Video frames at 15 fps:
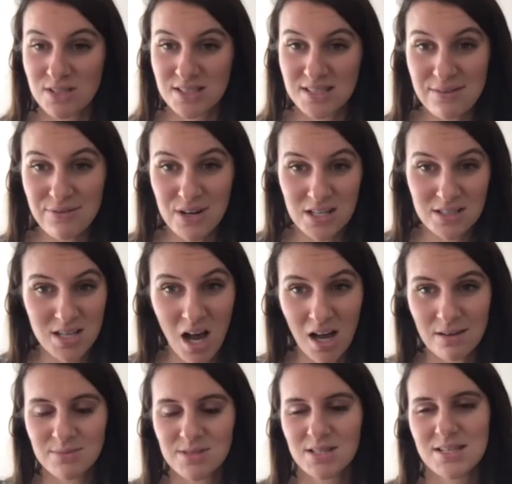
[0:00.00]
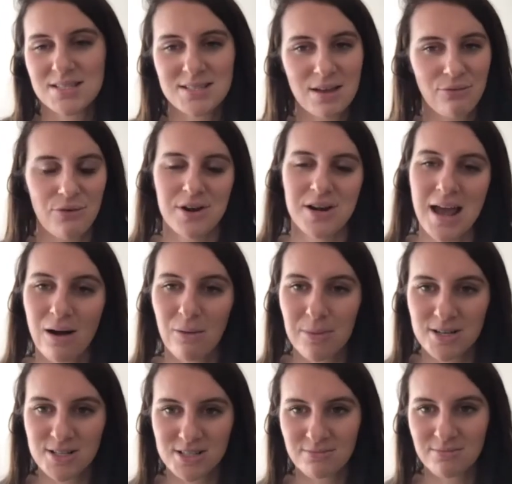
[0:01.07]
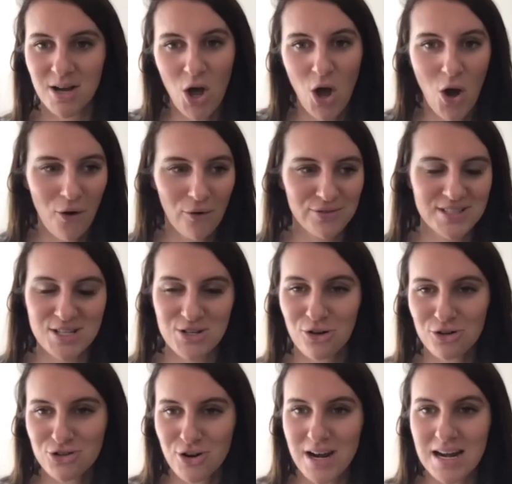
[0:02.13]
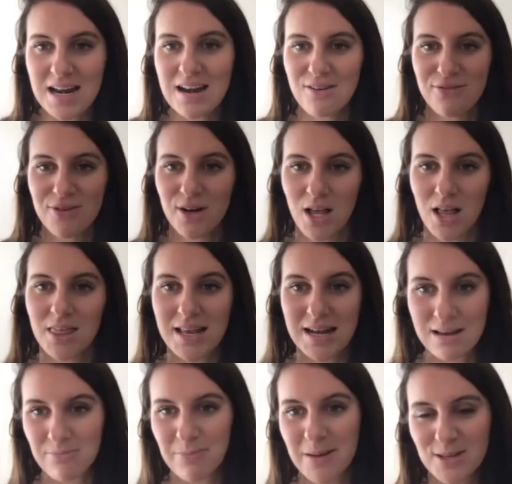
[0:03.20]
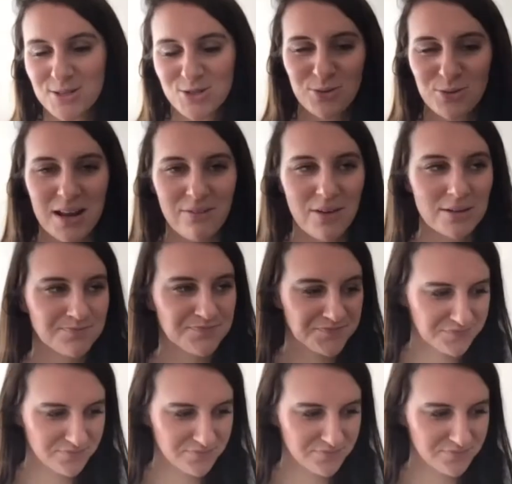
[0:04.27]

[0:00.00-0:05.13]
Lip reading: Because even at times it's different now because I'm obviously not training for the Olympics or whatever.